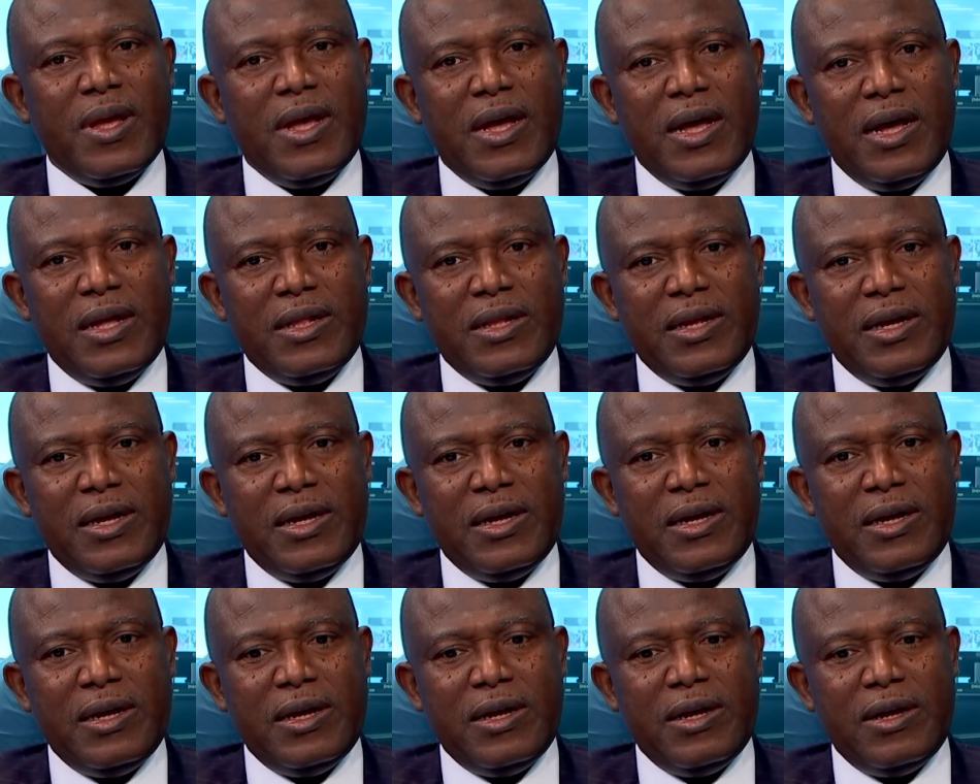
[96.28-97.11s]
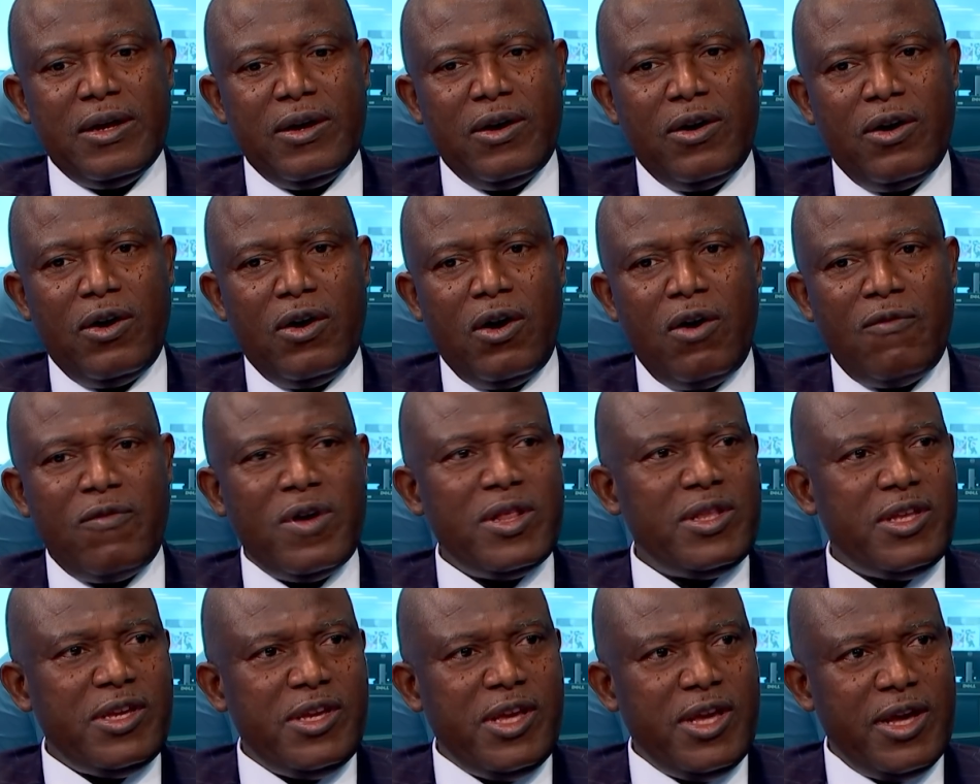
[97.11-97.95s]
And over
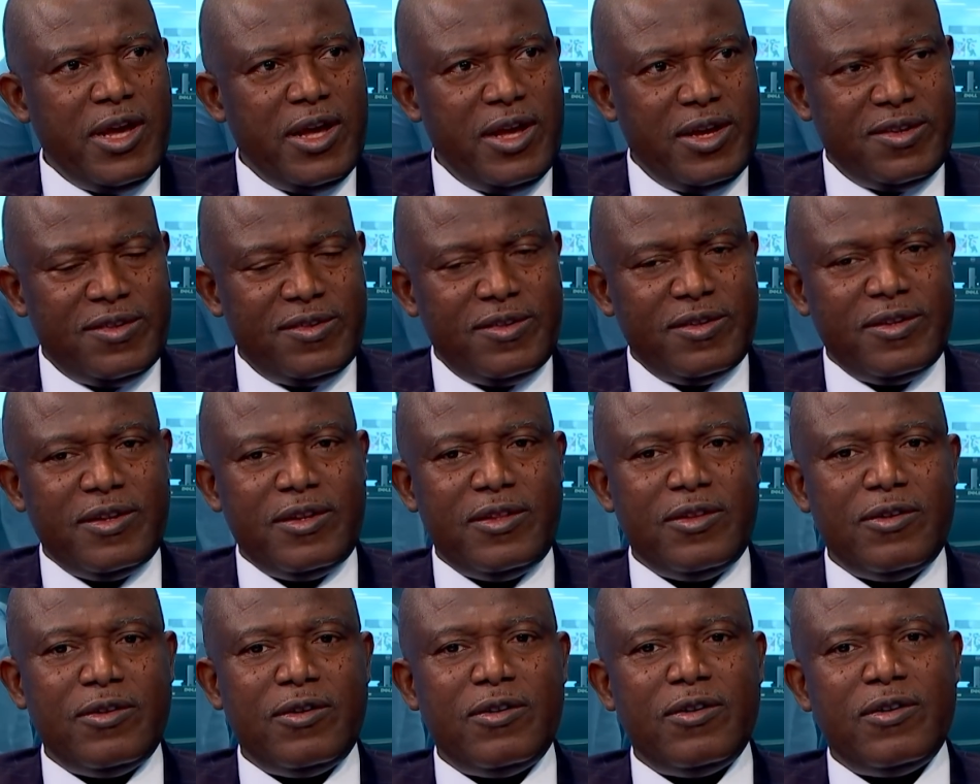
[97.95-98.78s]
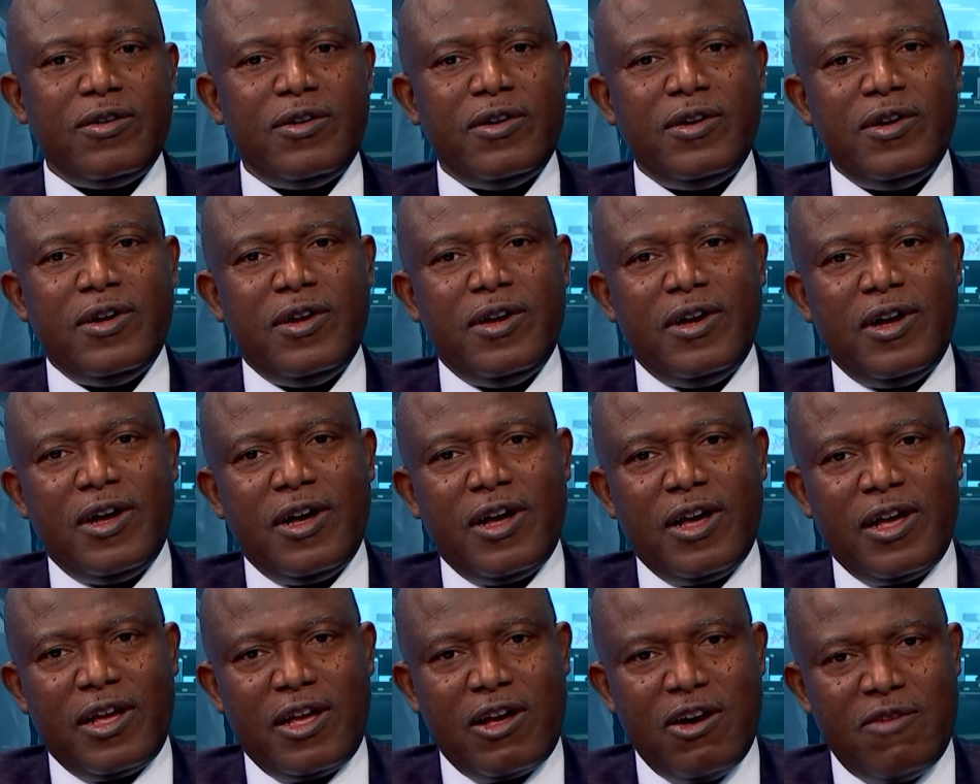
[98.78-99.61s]
the years,
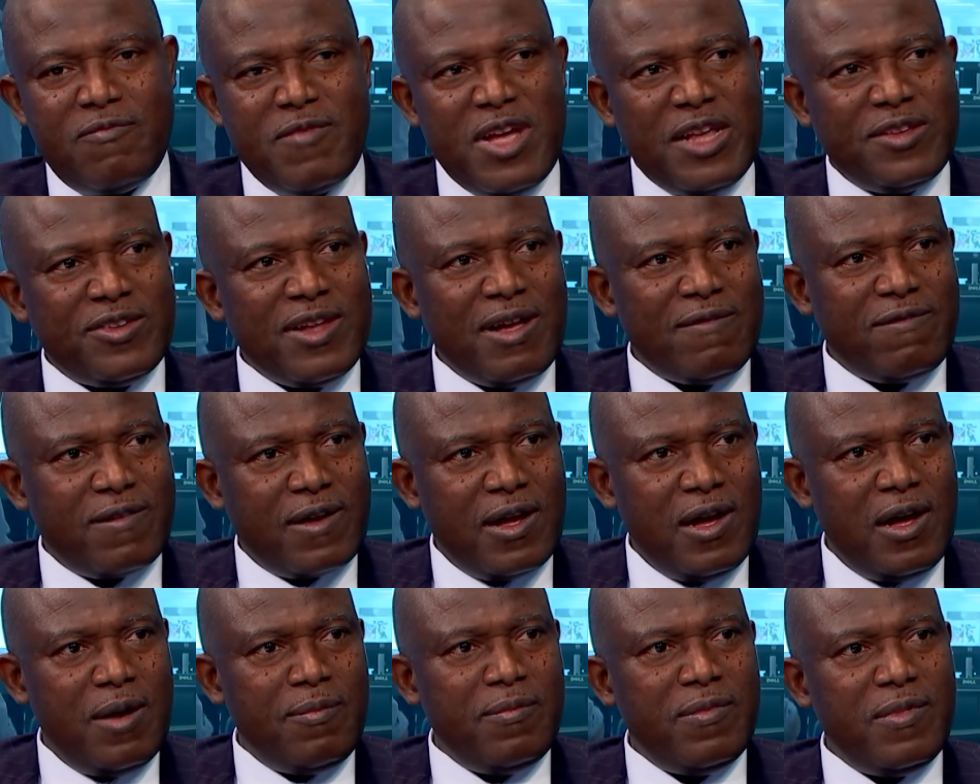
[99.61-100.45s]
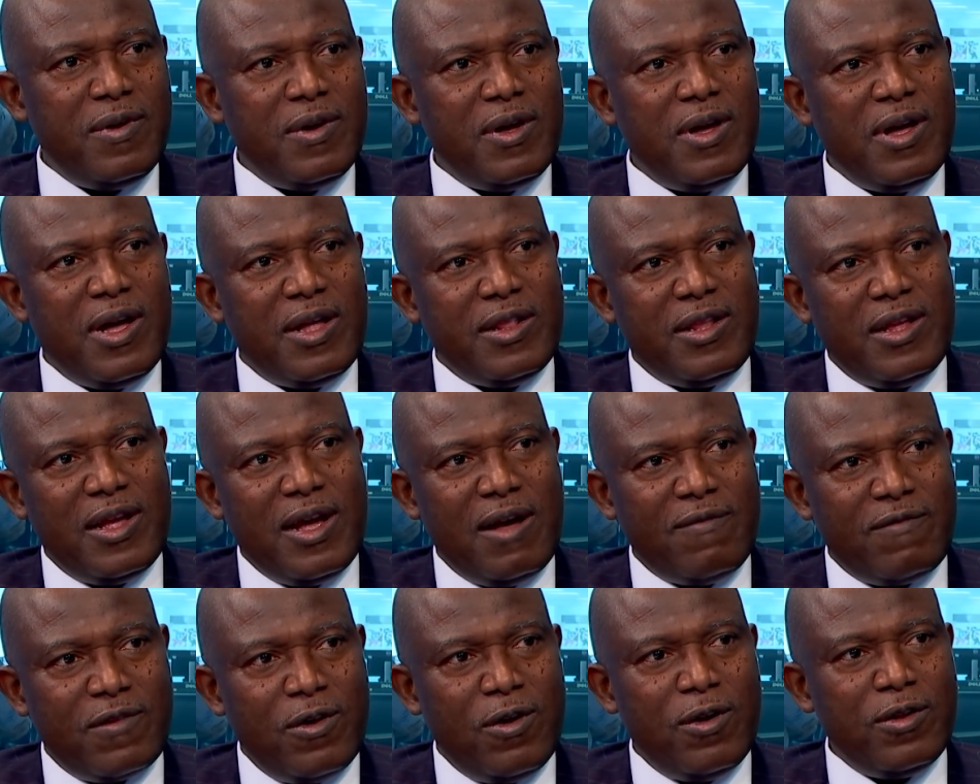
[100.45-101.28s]
governments have come and they
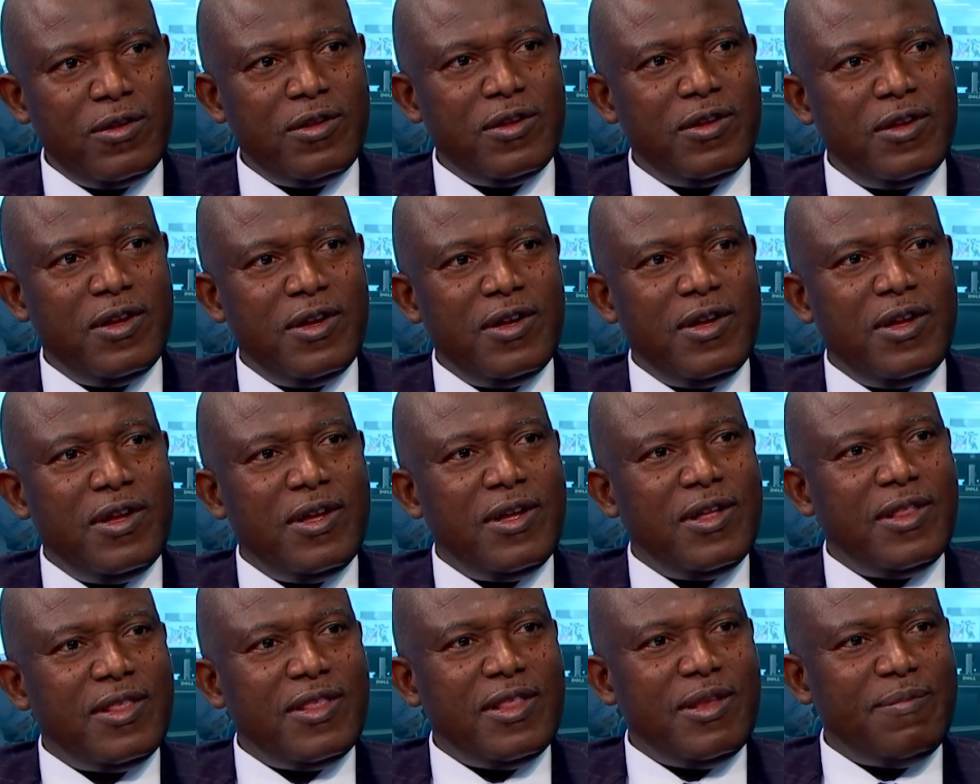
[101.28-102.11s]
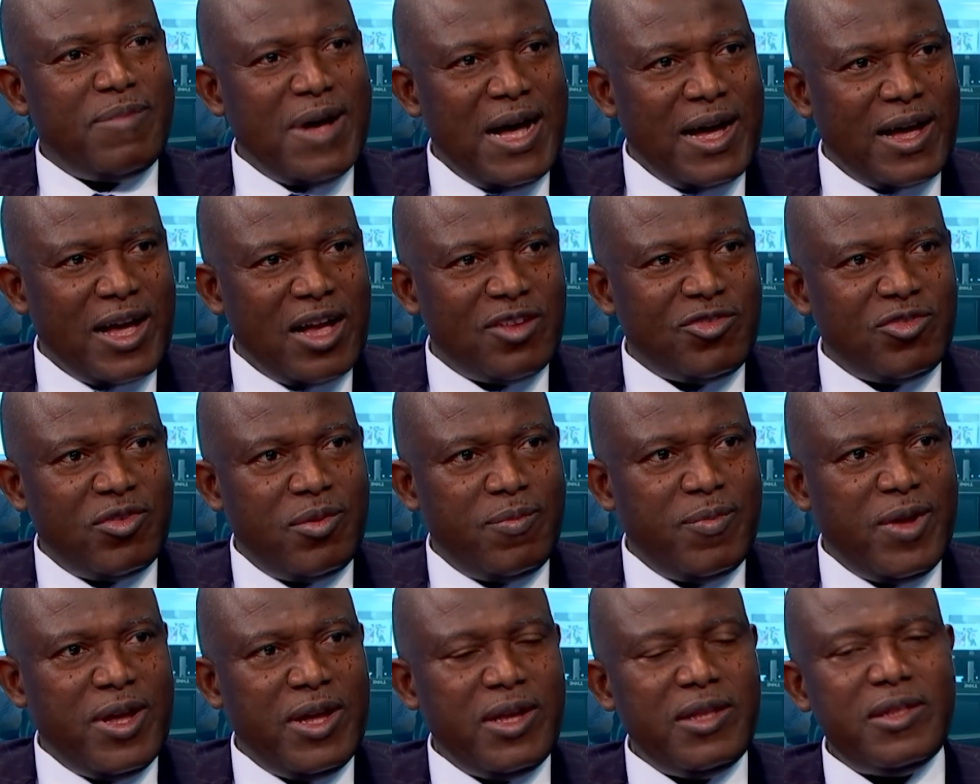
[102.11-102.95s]
have gone. The bank has
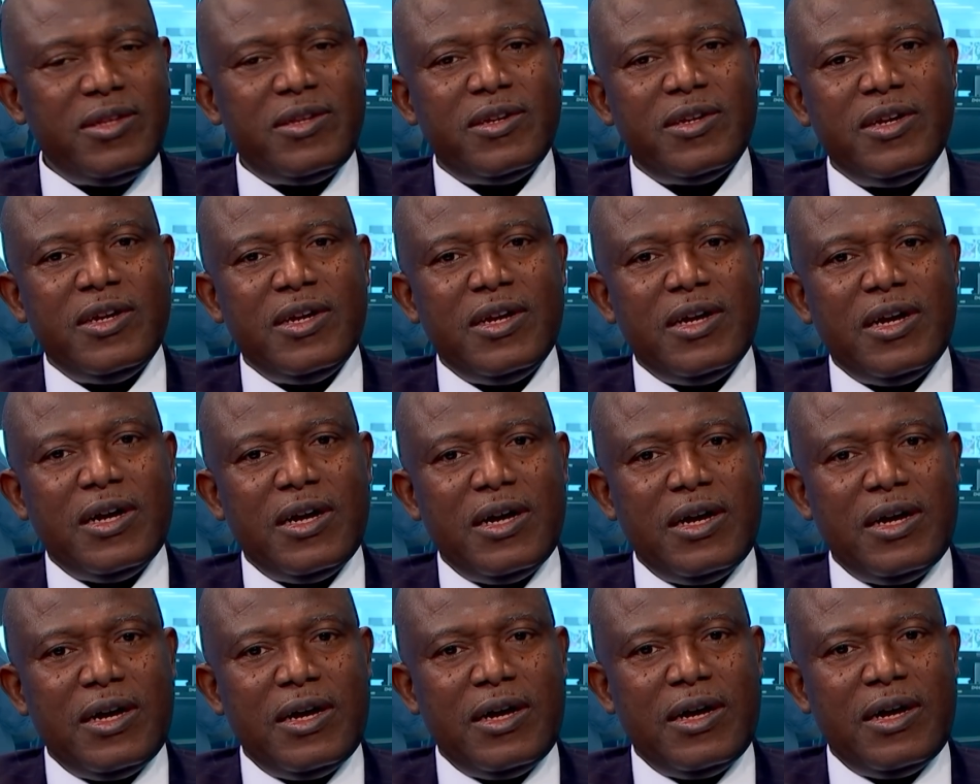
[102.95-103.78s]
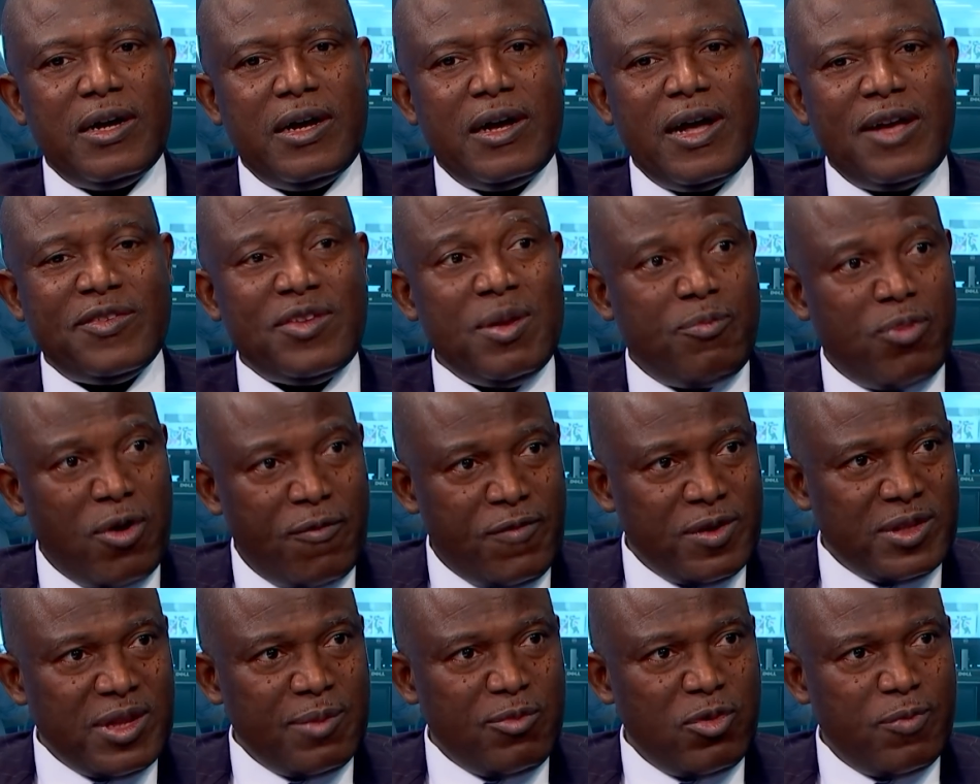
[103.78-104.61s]
remained as a
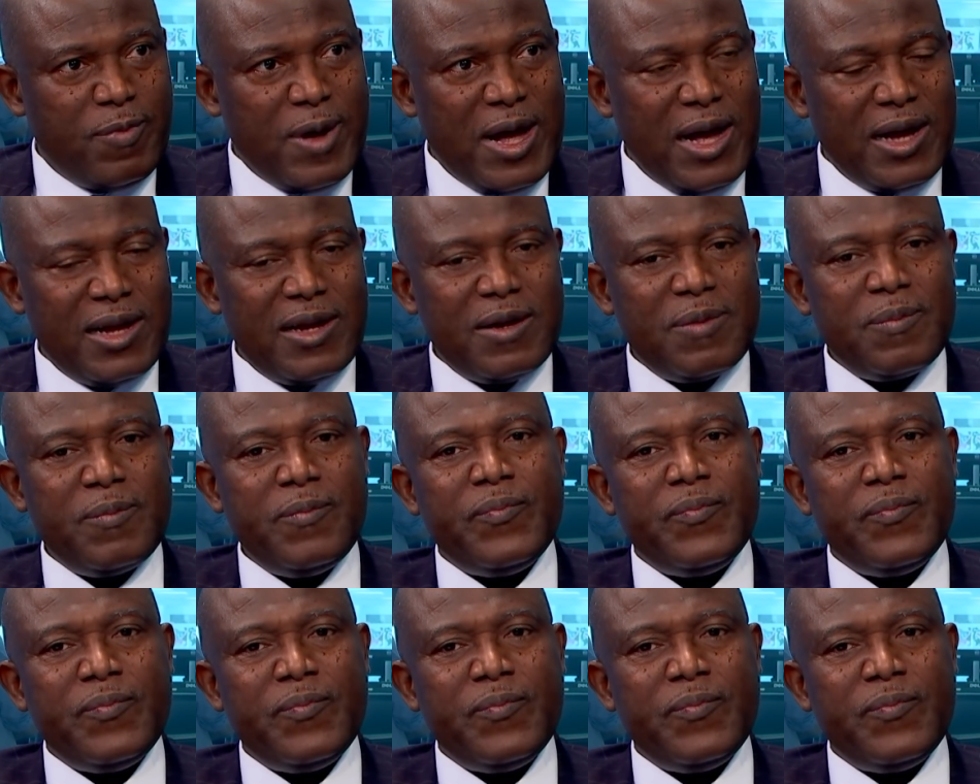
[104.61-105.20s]
profitable bank.